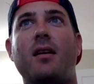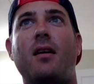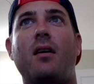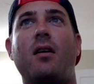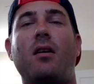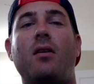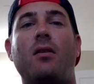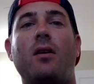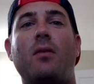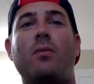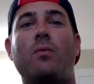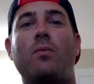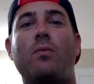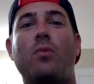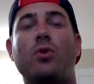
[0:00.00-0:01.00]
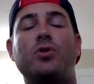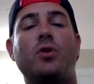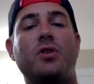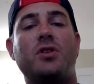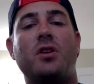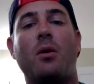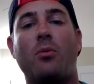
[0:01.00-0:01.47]
and we'll do
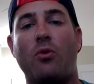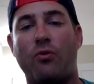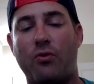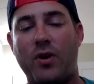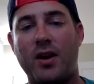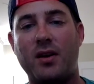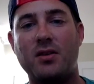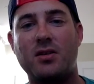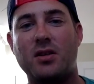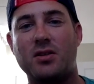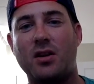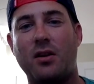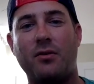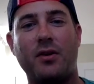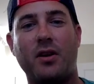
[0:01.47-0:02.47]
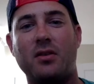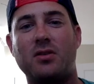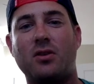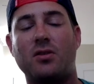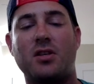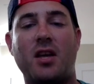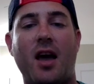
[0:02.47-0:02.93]
this in number of rings because I don't think it
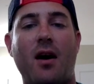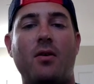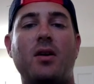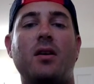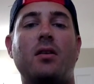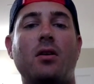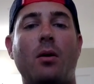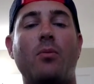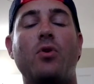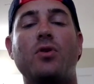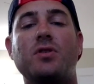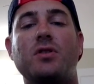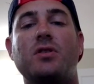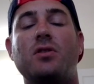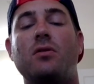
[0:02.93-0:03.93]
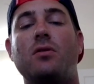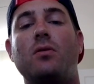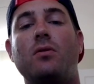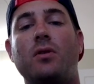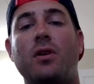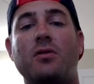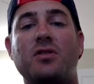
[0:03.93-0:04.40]
starts counting numbers until,